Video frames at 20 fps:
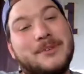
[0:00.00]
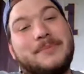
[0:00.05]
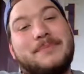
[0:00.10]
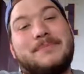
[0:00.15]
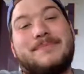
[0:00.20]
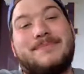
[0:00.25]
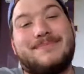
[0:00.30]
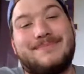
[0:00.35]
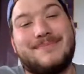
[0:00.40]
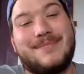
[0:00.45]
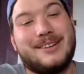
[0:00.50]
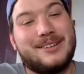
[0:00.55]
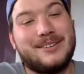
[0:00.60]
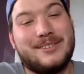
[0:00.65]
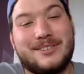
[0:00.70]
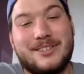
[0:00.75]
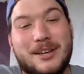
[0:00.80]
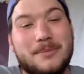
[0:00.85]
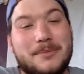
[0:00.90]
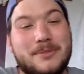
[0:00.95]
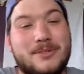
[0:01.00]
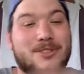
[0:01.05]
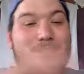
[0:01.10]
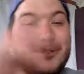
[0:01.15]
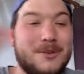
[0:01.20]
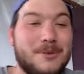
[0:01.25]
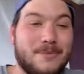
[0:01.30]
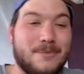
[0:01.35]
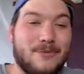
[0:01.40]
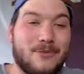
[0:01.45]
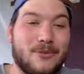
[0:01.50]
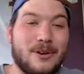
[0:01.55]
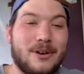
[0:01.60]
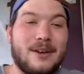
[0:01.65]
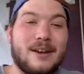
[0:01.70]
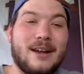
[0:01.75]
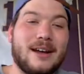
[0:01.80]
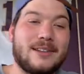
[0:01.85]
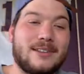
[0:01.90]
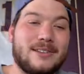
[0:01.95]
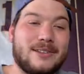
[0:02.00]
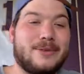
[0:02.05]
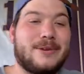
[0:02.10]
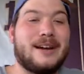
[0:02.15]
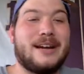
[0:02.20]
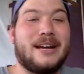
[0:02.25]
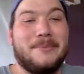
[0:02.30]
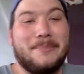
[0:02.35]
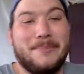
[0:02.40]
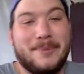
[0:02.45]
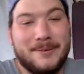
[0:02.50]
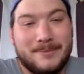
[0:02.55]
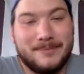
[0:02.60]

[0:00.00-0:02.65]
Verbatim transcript: him. I could substitute him for a not so hype.